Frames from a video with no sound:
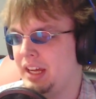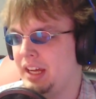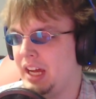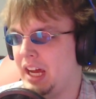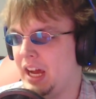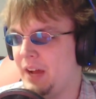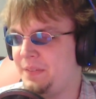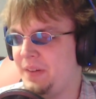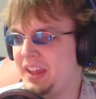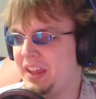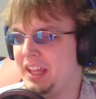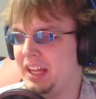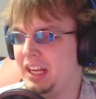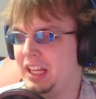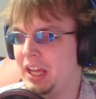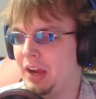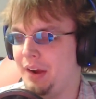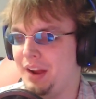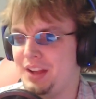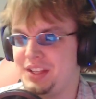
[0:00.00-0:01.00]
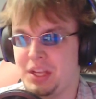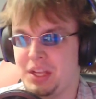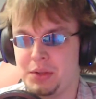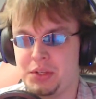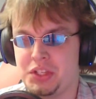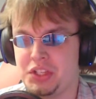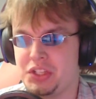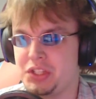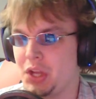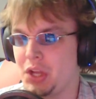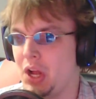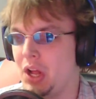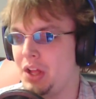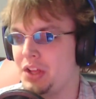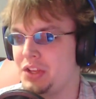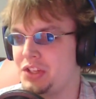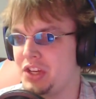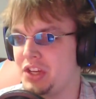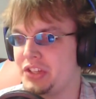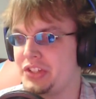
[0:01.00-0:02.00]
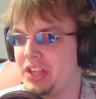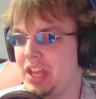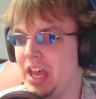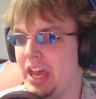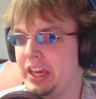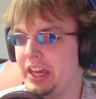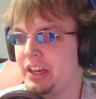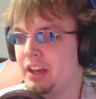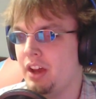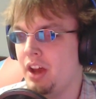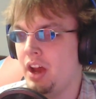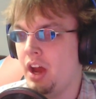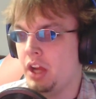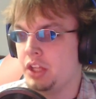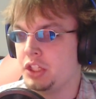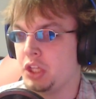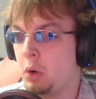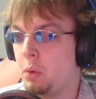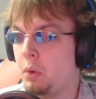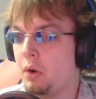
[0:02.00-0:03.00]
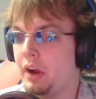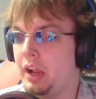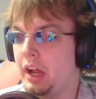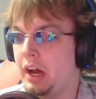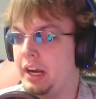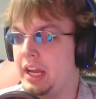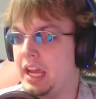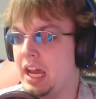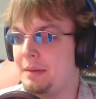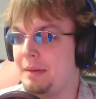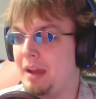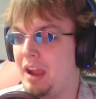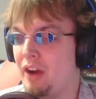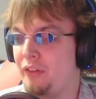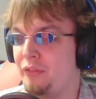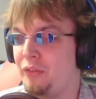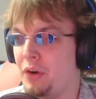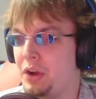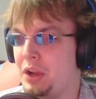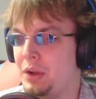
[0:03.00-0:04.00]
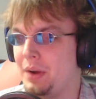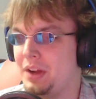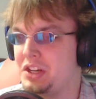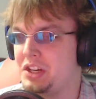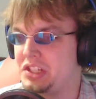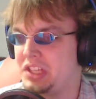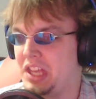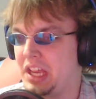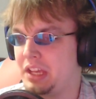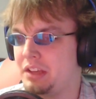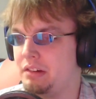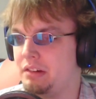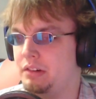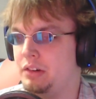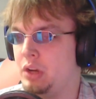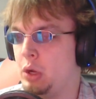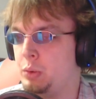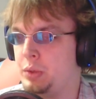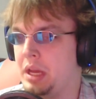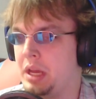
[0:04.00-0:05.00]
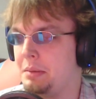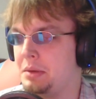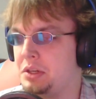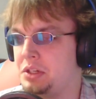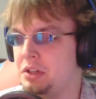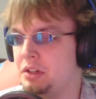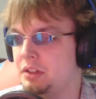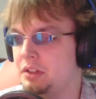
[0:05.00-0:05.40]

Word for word: I find that hilarious how Stall is just like, don't worry, honey, I'm here for you, and just like, no damage.